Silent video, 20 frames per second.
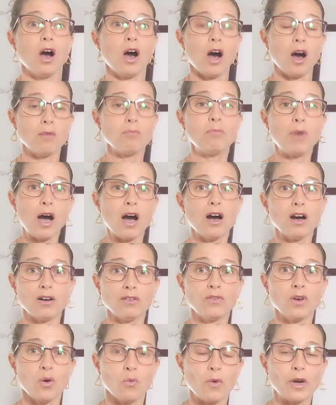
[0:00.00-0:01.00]

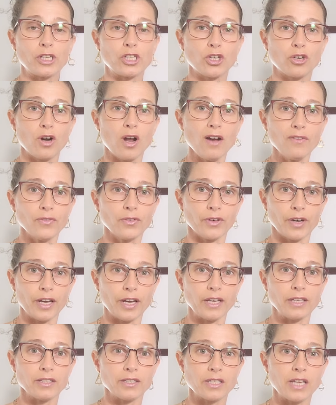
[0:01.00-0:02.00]
above what your offer
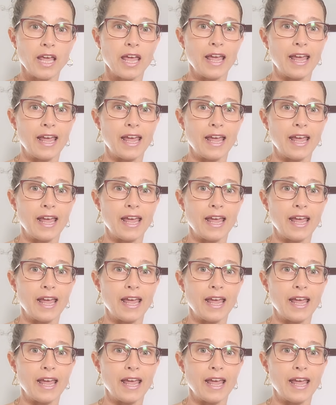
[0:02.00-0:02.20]
is.